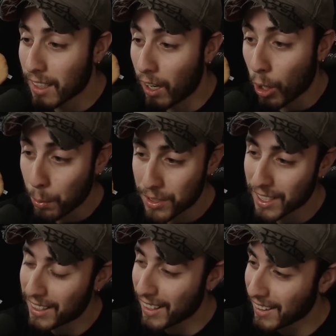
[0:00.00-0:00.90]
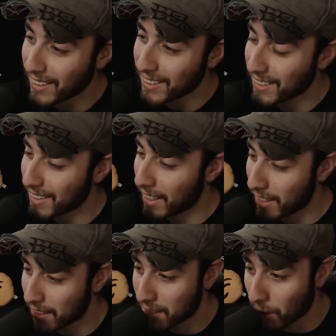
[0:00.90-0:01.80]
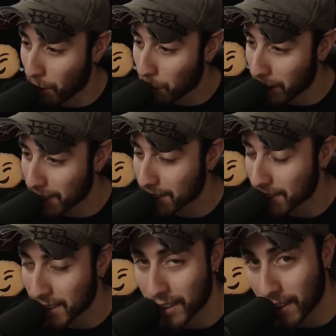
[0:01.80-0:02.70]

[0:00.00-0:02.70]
I hope you take care, and as always,